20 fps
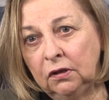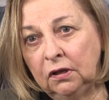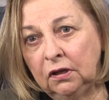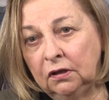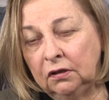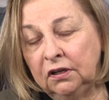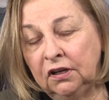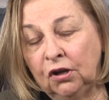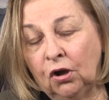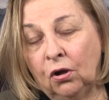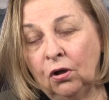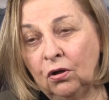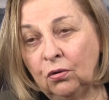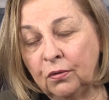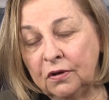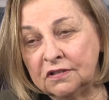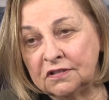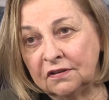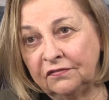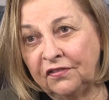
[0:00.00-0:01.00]
And he
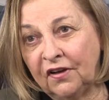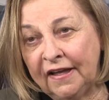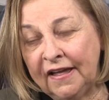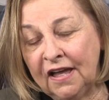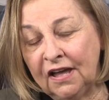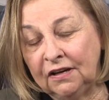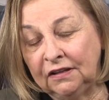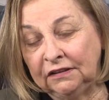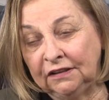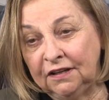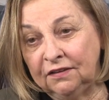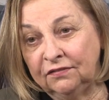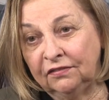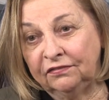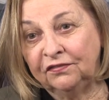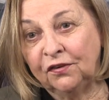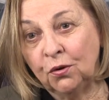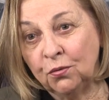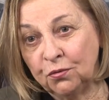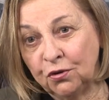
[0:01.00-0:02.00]
always, if I had to leave a
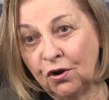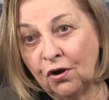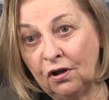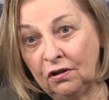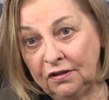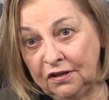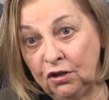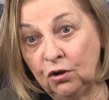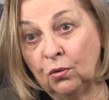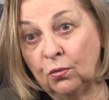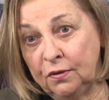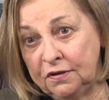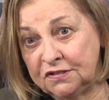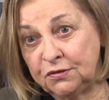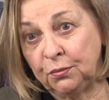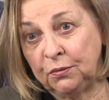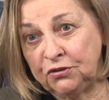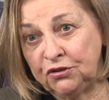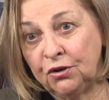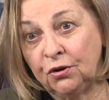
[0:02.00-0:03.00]
phone call, he
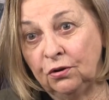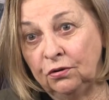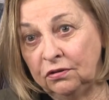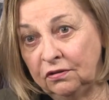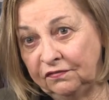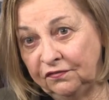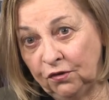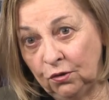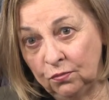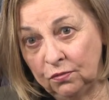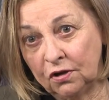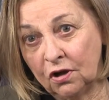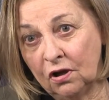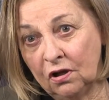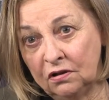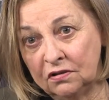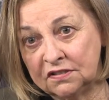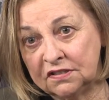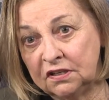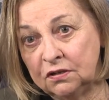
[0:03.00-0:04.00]
always returned the phone
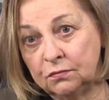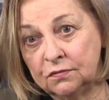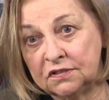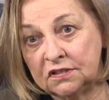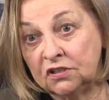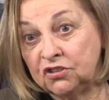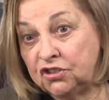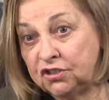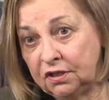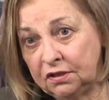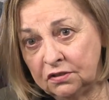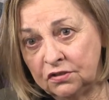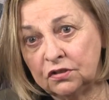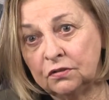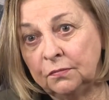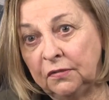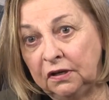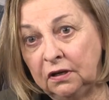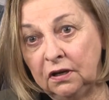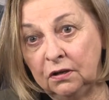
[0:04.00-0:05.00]
calls. He was a
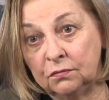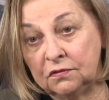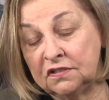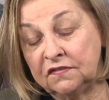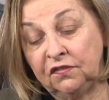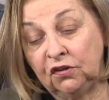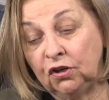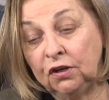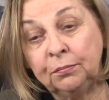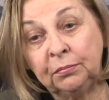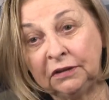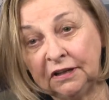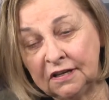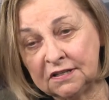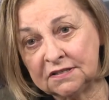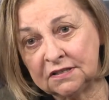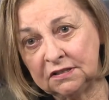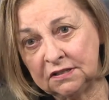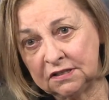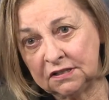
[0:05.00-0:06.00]
gentleman. He was very
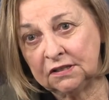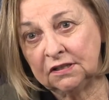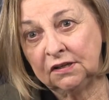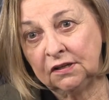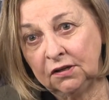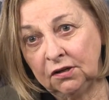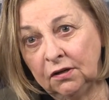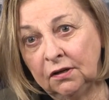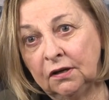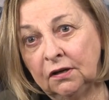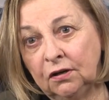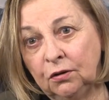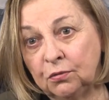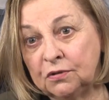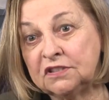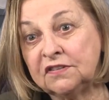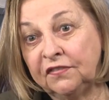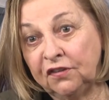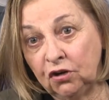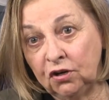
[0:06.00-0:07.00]
pleasant. It
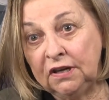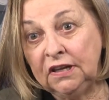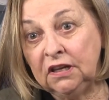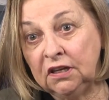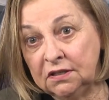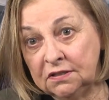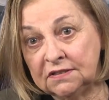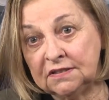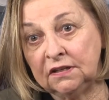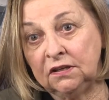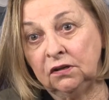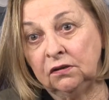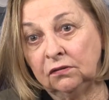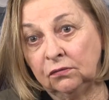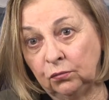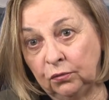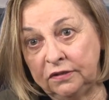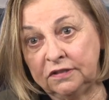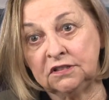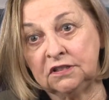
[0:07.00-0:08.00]
was very easy
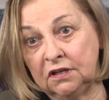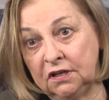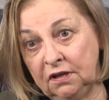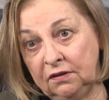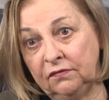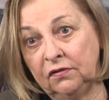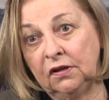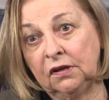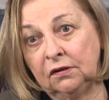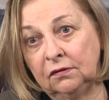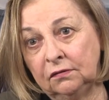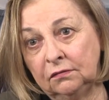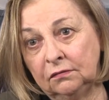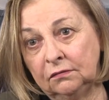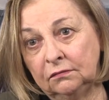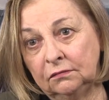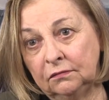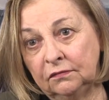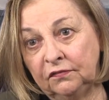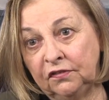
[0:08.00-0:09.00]
with Dave.
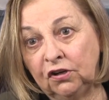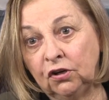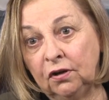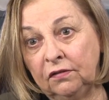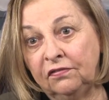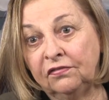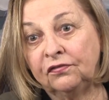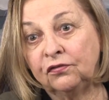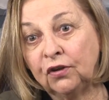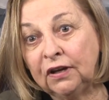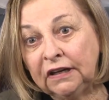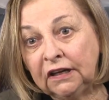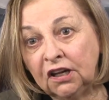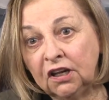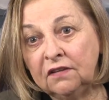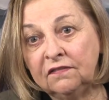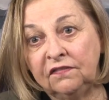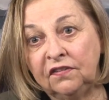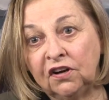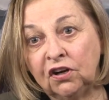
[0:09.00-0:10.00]
Very
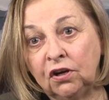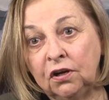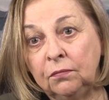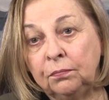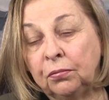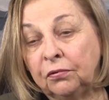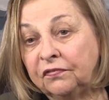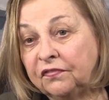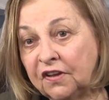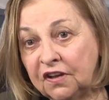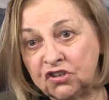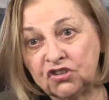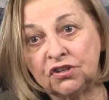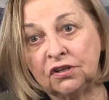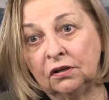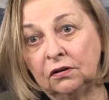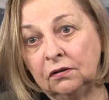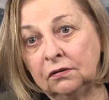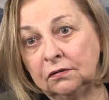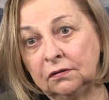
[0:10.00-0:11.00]
friendly, very
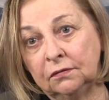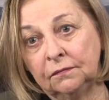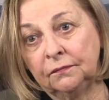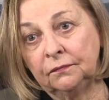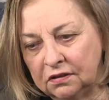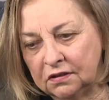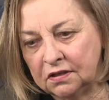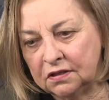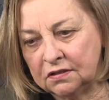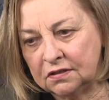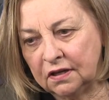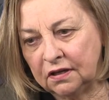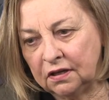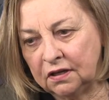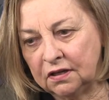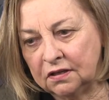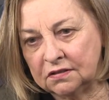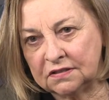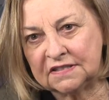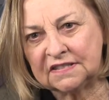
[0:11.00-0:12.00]
professional. And
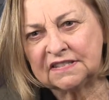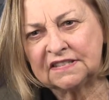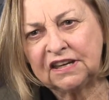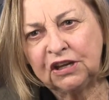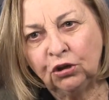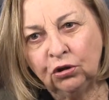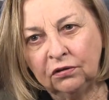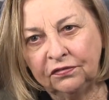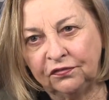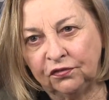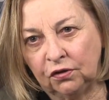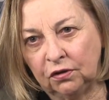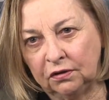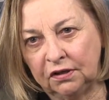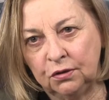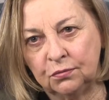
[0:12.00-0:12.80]
he is skillful.